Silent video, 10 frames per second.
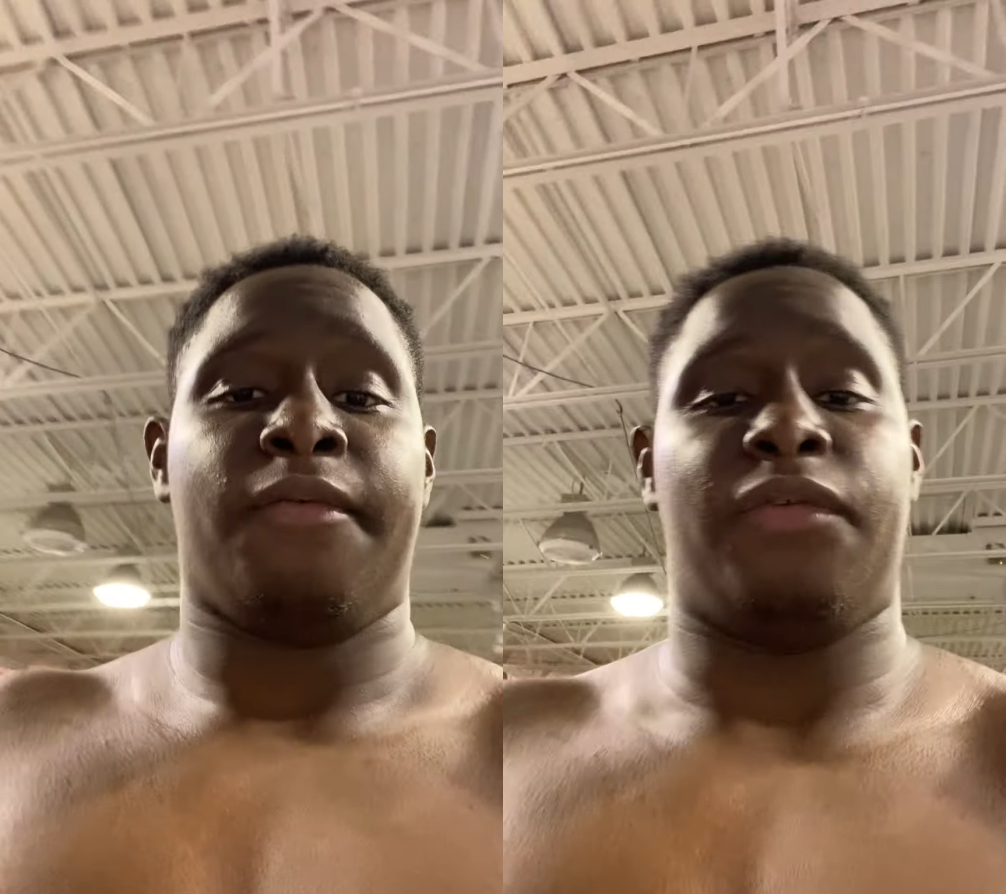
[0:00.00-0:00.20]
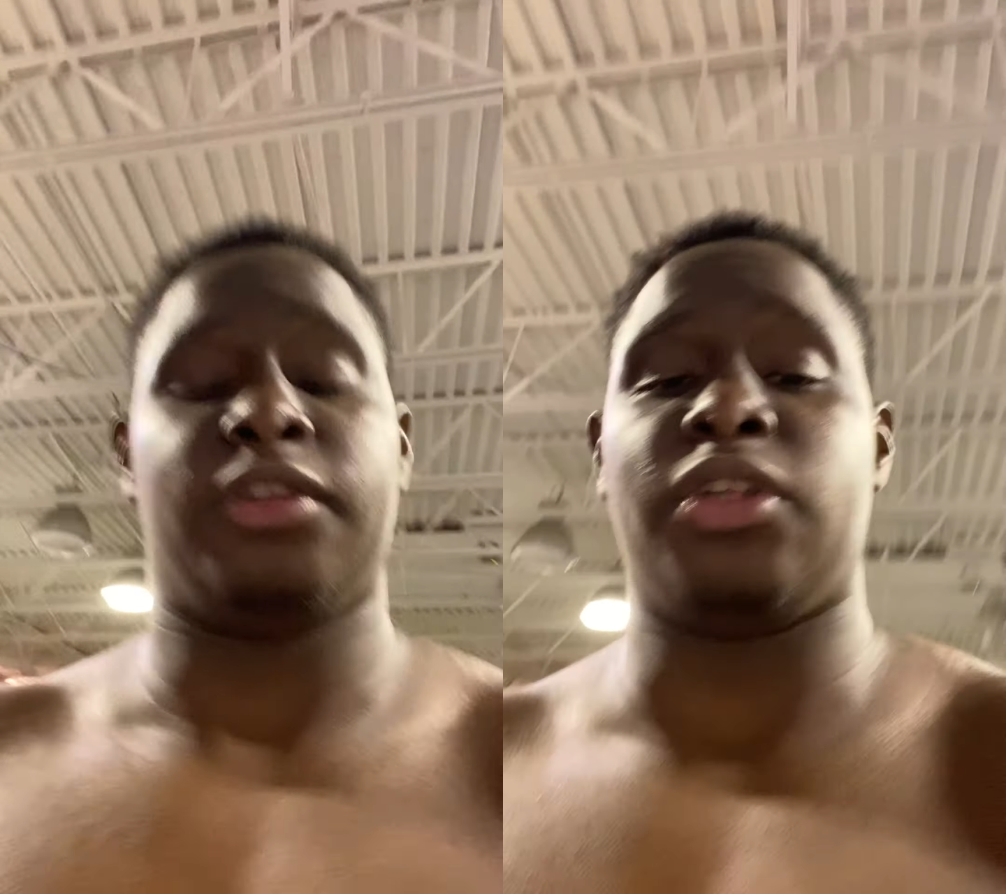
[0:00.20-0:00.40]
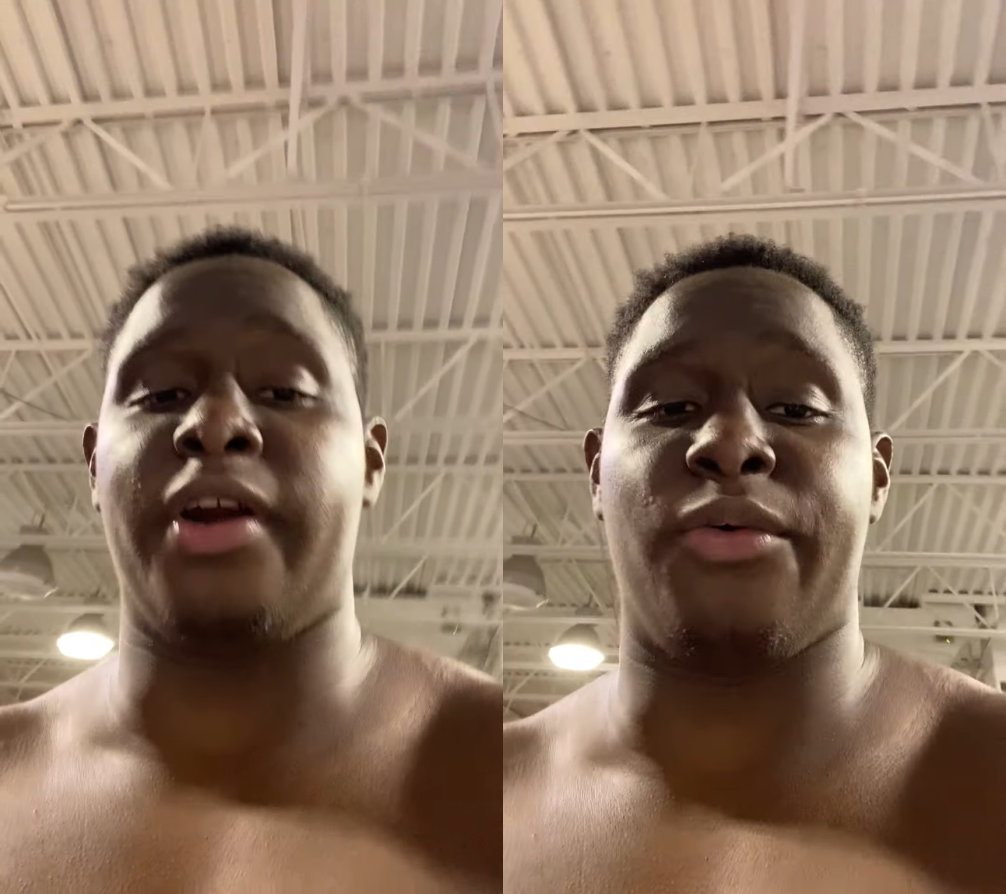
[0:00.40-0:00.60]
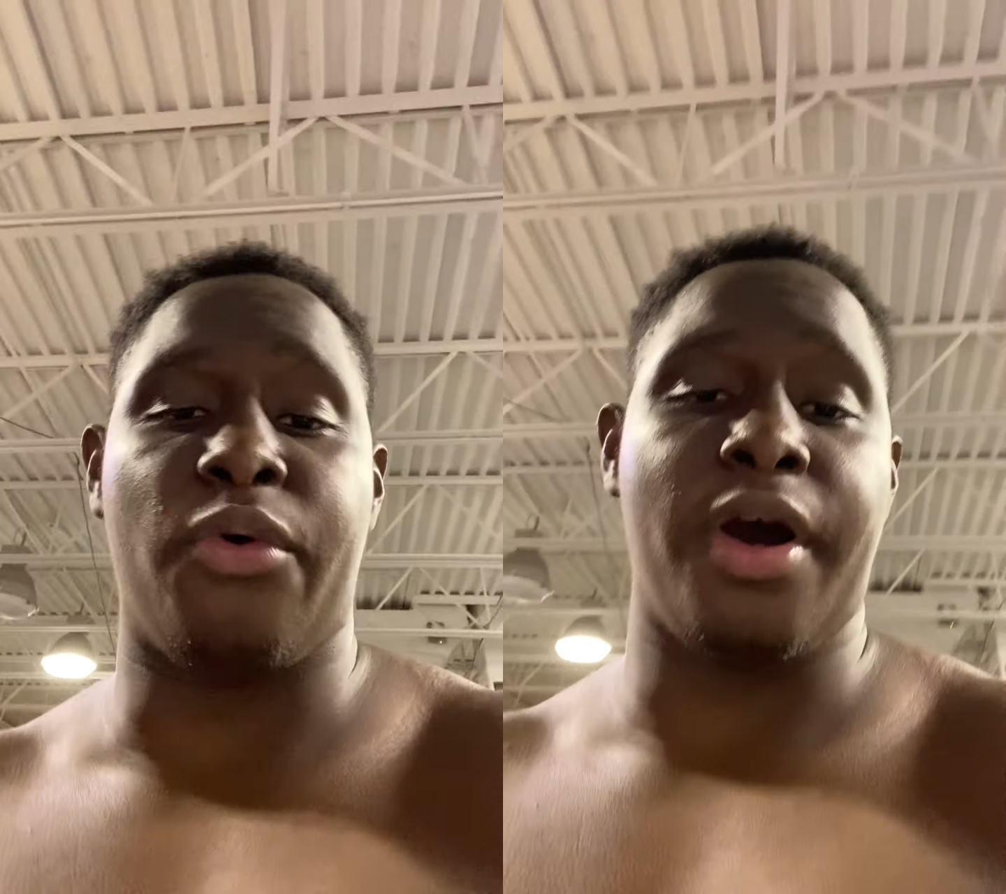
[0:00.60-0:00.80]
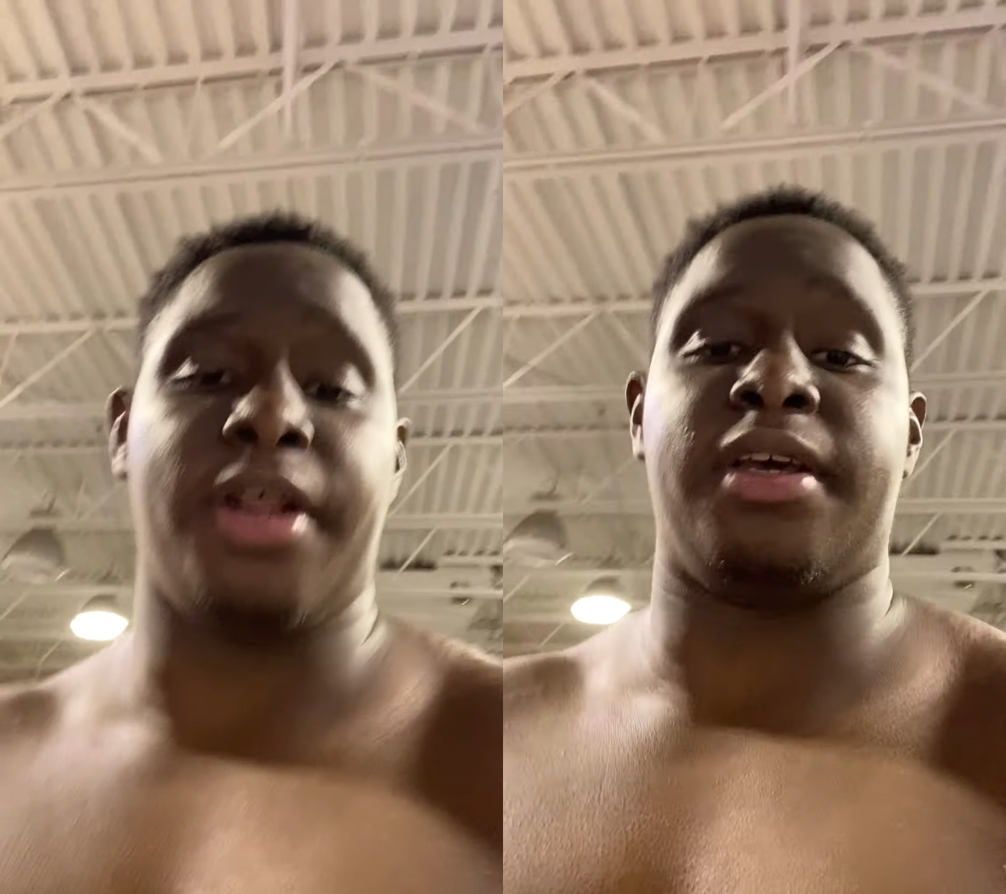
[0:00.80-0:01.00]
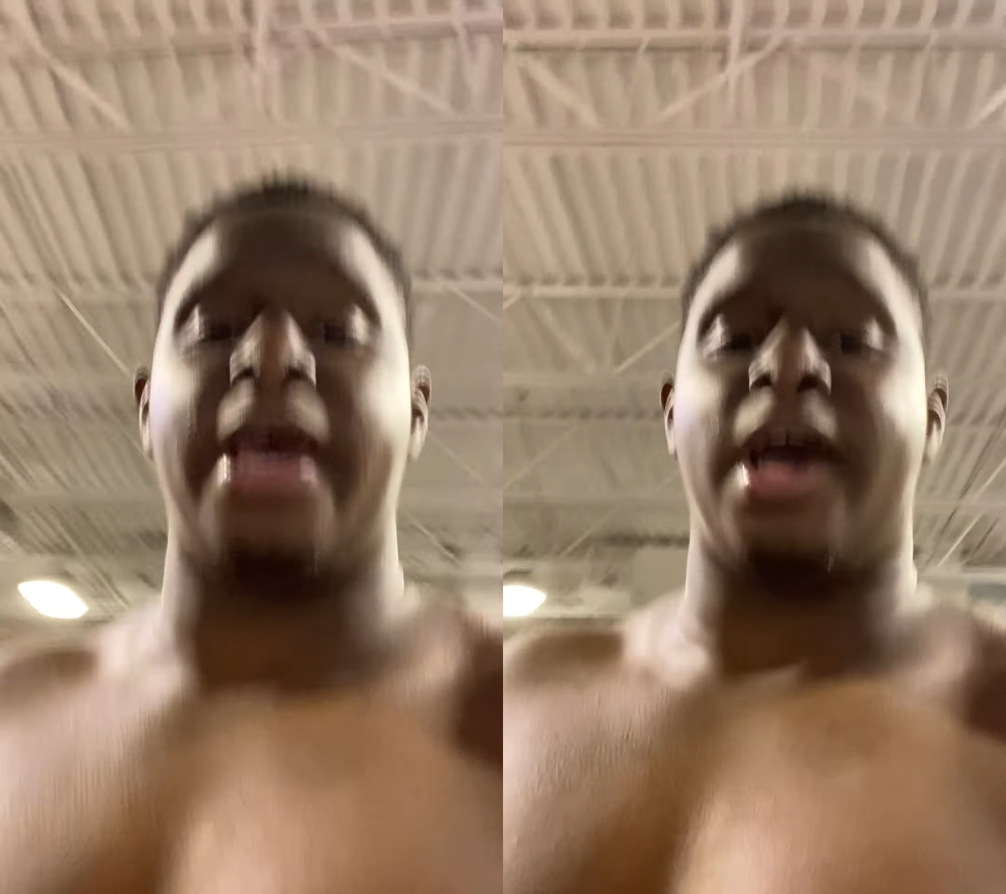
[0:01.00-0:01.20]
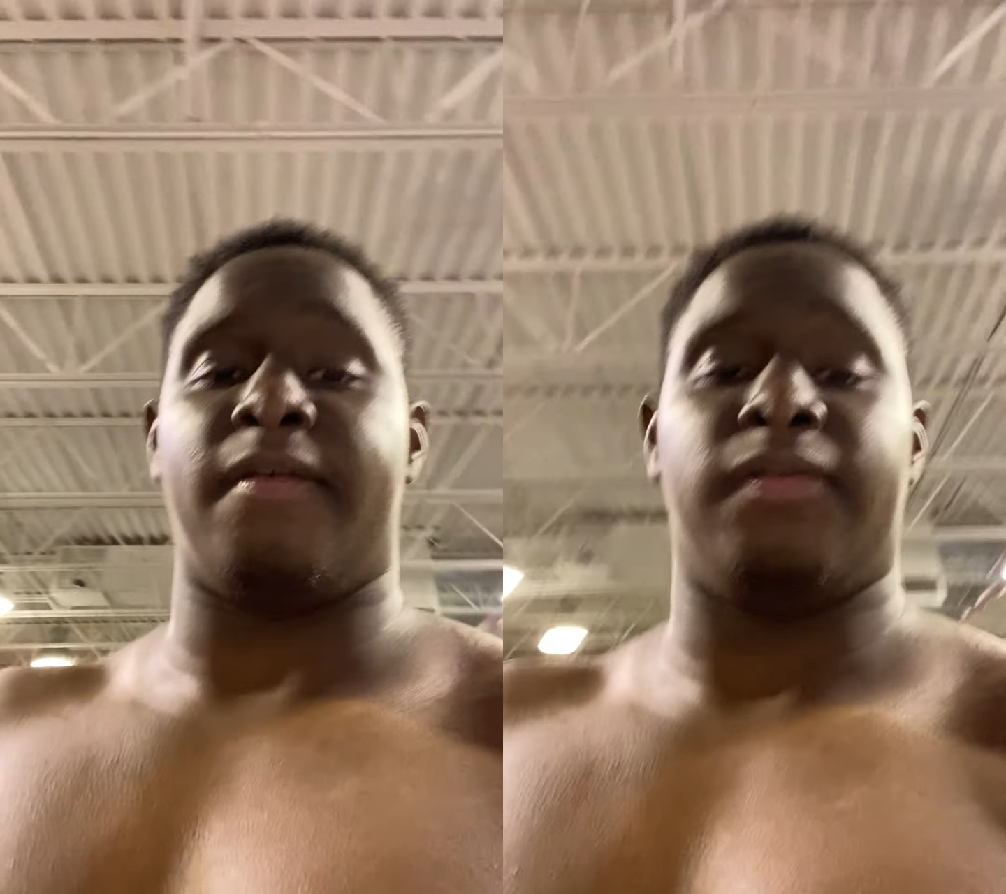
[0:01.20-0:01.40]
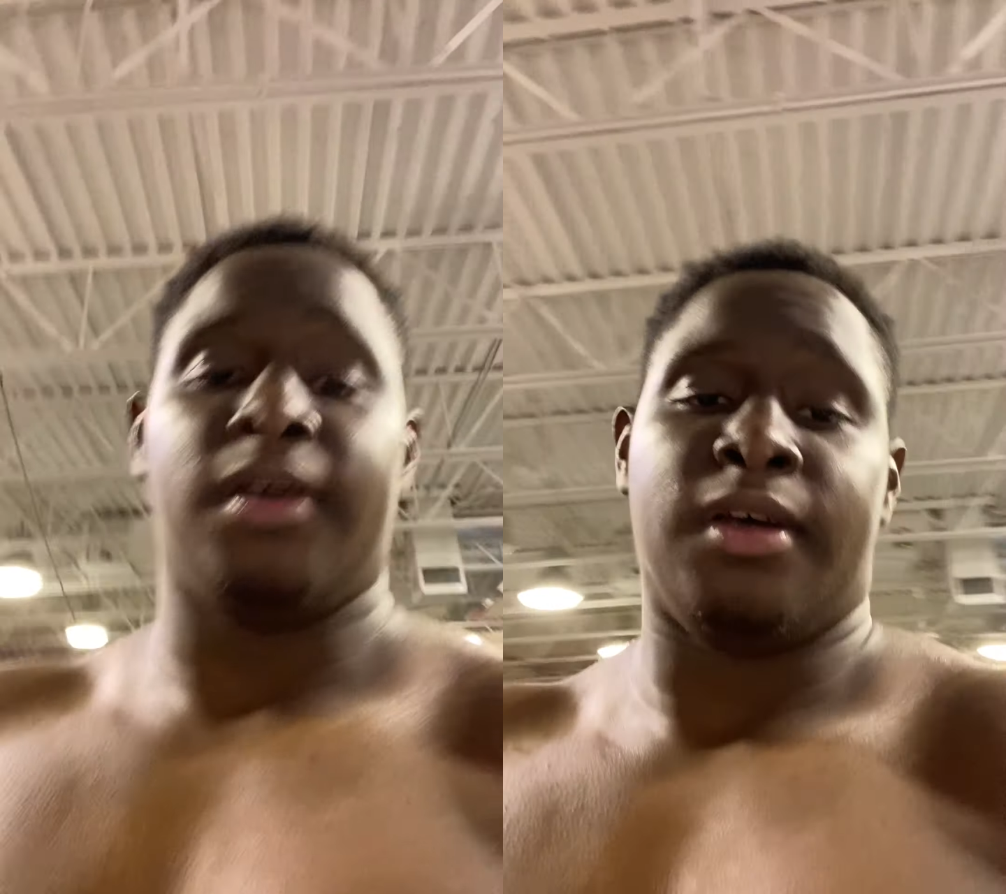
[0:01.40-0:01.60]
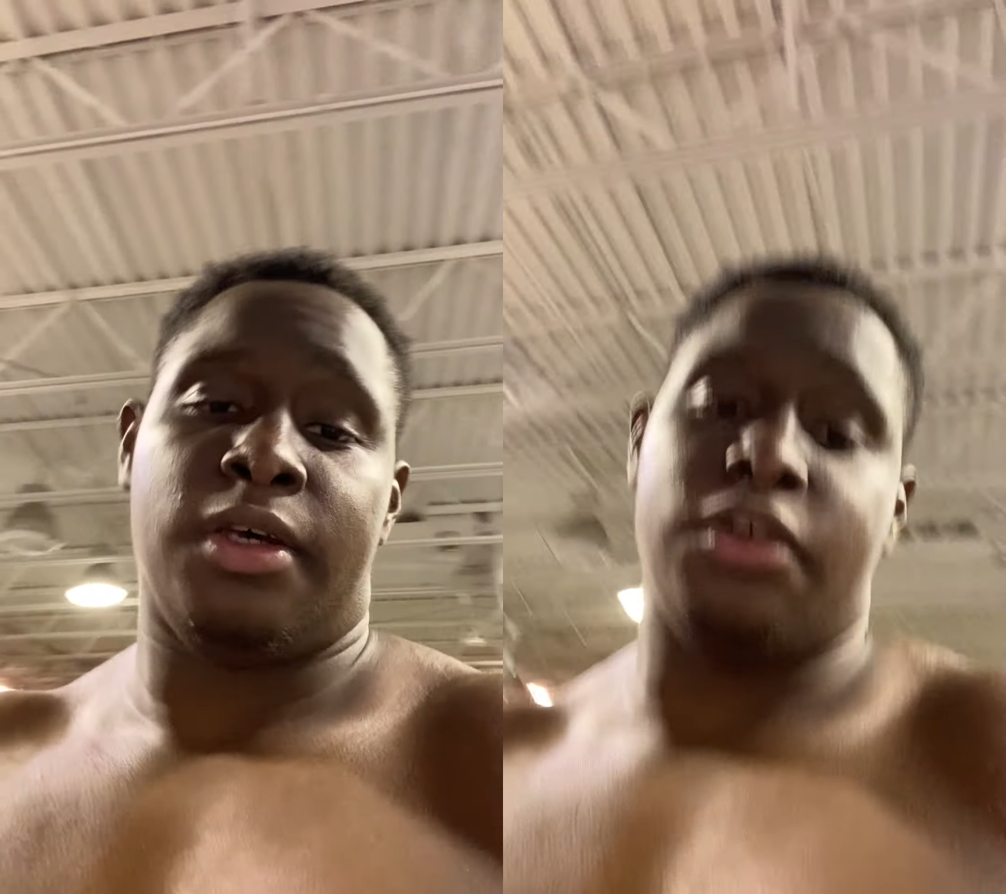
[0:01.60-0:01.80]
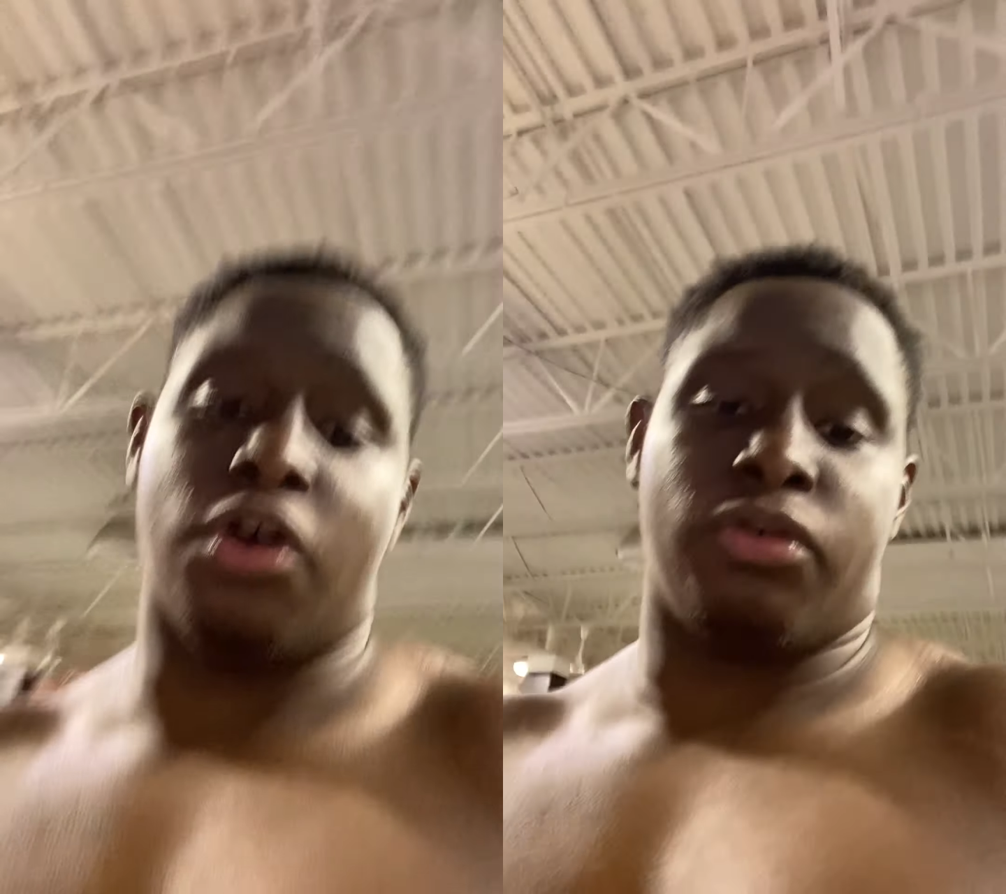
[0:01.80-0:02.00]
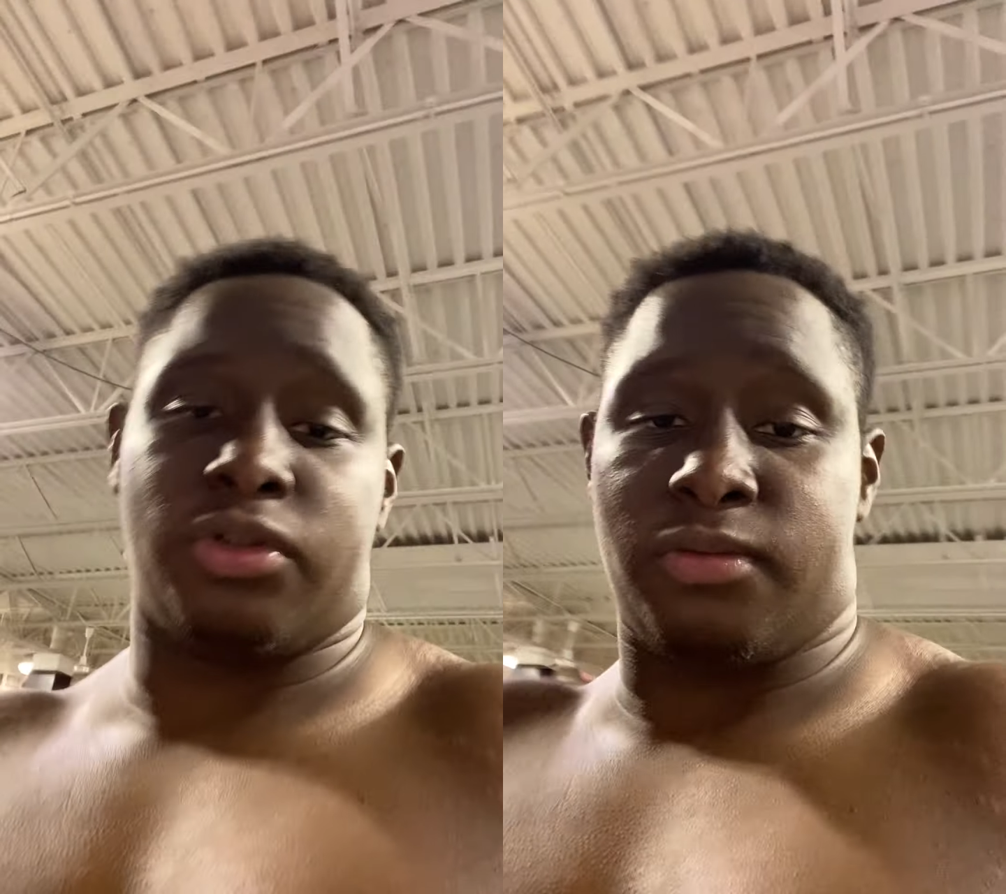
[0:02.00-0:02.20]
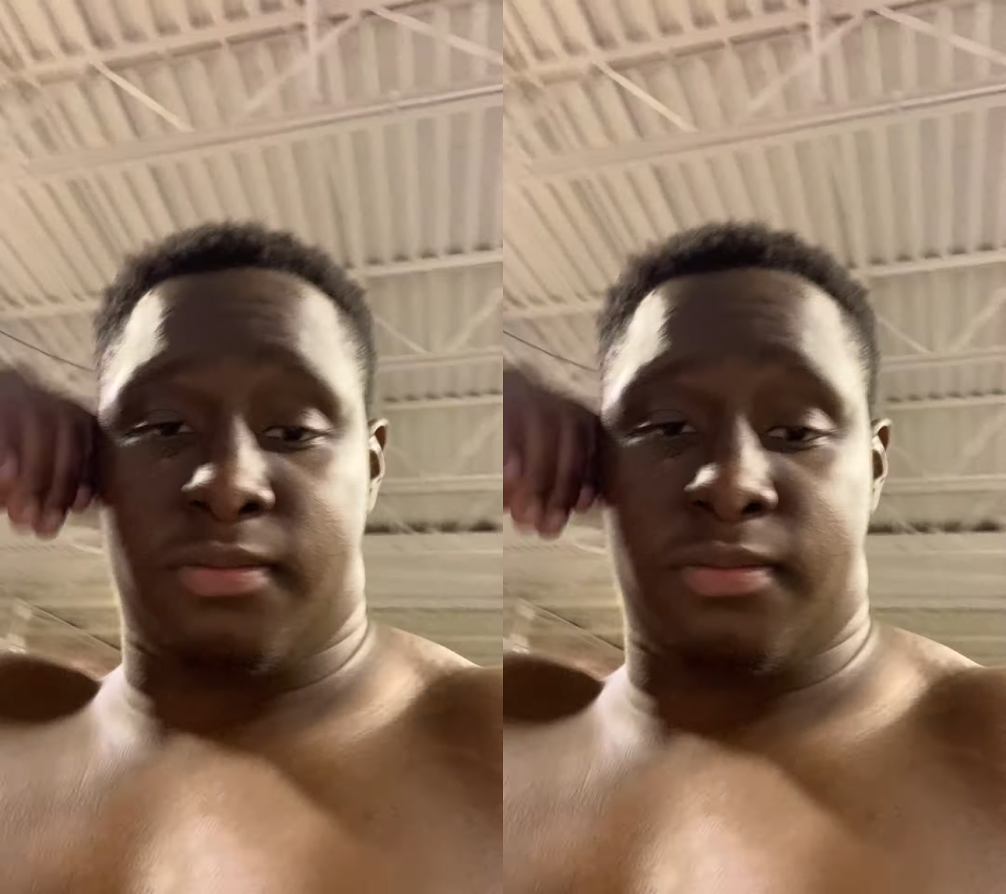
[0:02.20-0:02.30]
for 31 and have, you know,